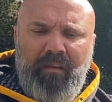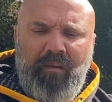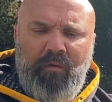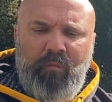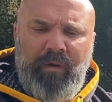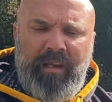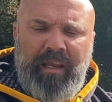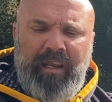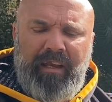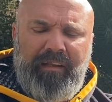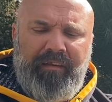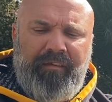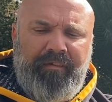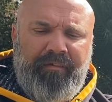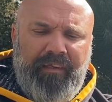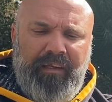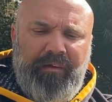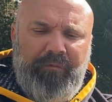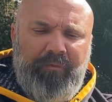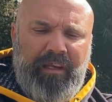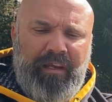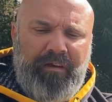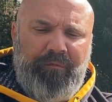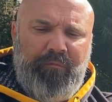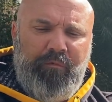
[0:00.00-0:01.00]
We had a seat.
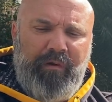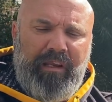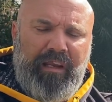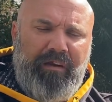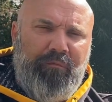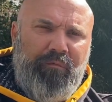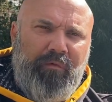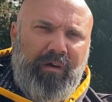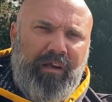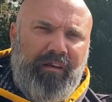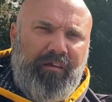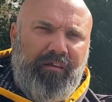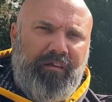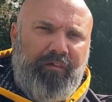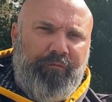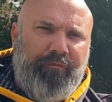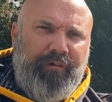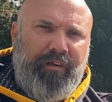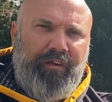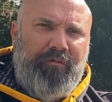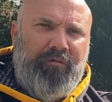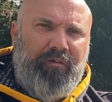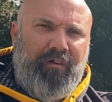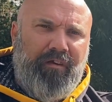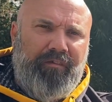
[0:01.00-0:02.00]
We have one of the
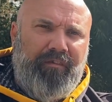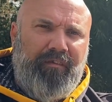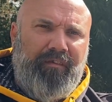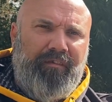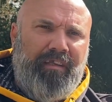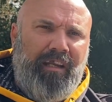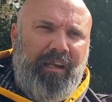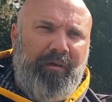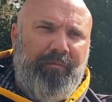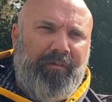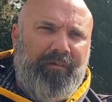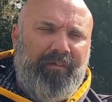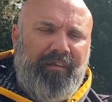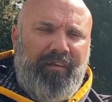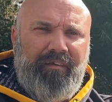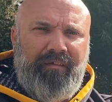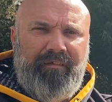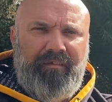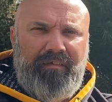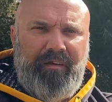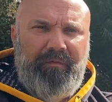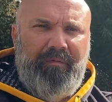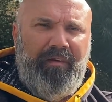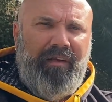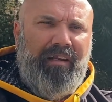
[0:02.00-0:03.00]
3 tribes at the table, so there's
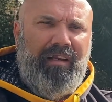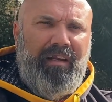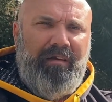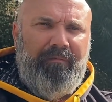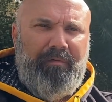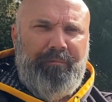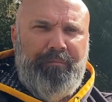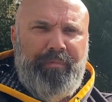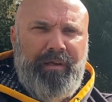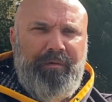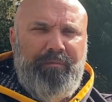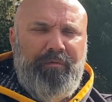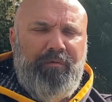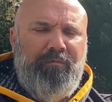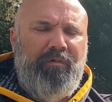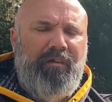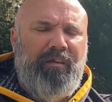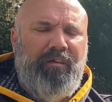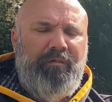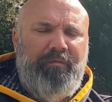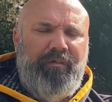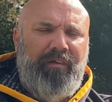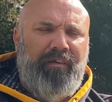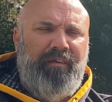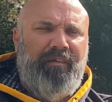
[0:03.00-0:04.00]
17 other people,
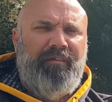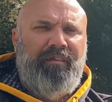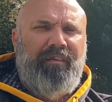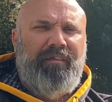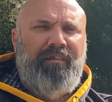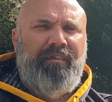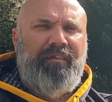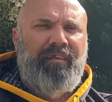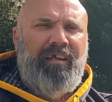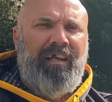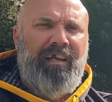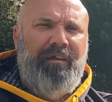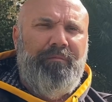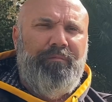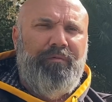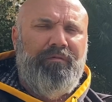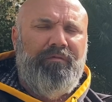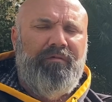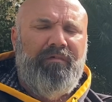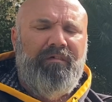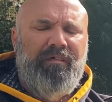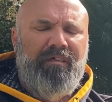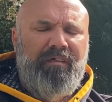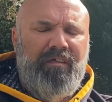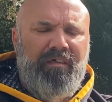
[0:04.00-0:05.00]
whatever it is, at the table.
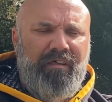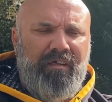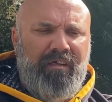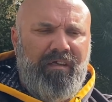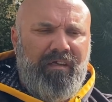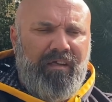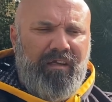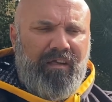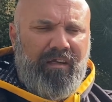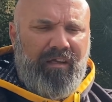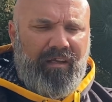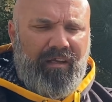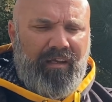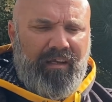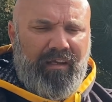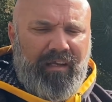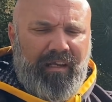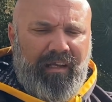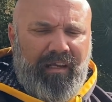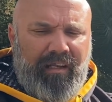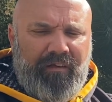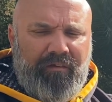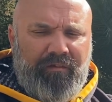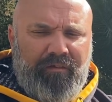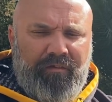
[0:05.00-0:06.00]

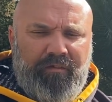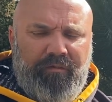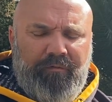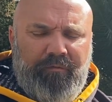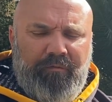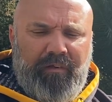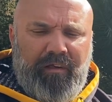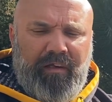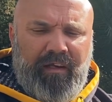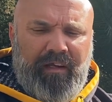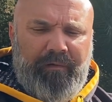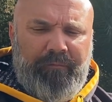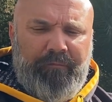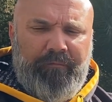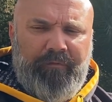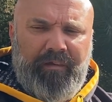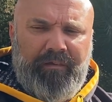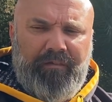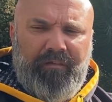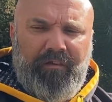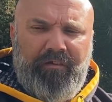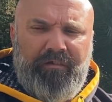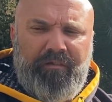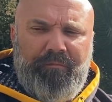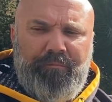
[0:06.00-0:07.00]
And it was a
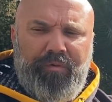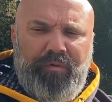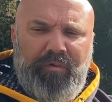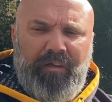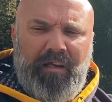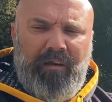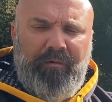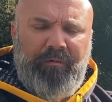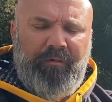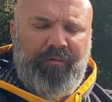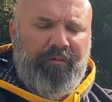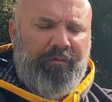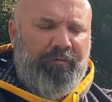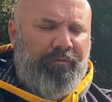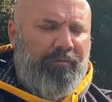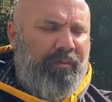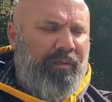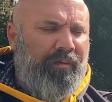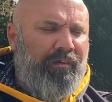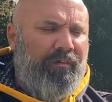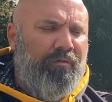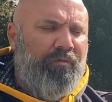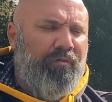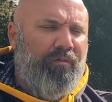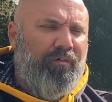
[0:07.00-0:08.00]
resolution put up. It was
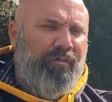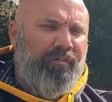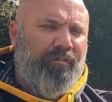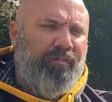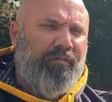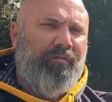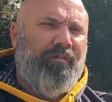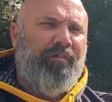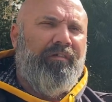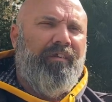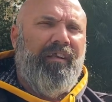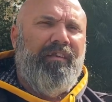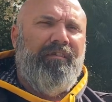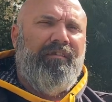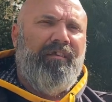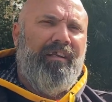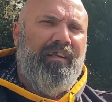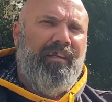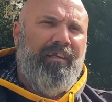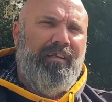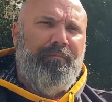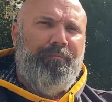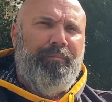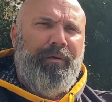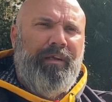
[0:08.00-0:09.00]
in accordance. It was sent to the
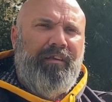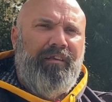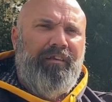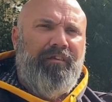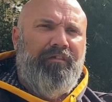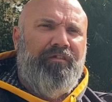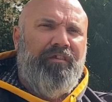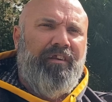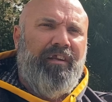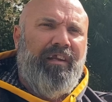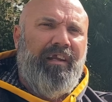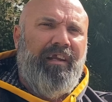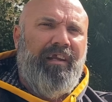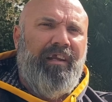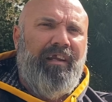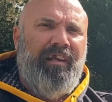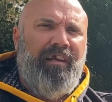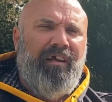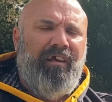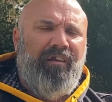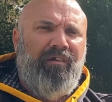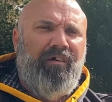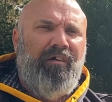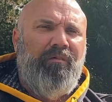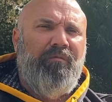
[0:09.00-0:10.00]
independent chair
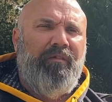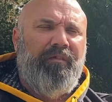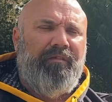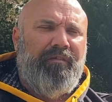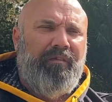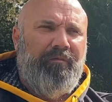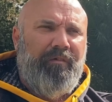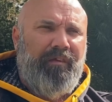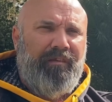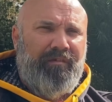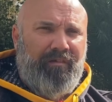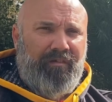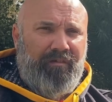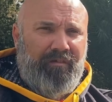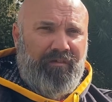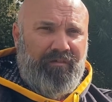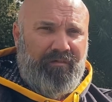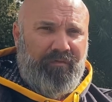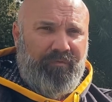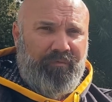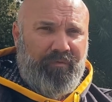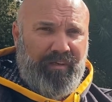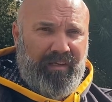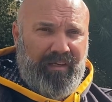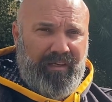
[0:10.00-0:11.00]
along with the
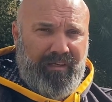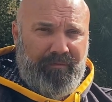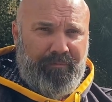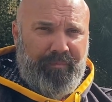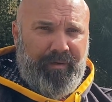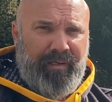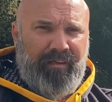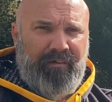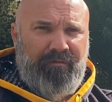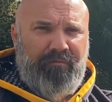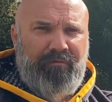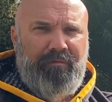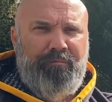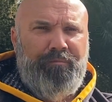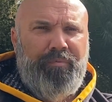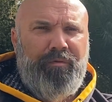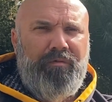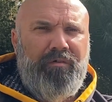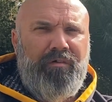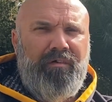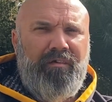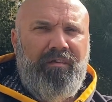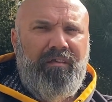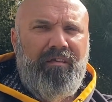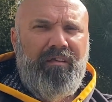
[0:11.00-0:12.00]
resolution for the independent
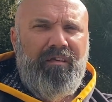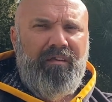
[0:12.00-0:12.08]
report.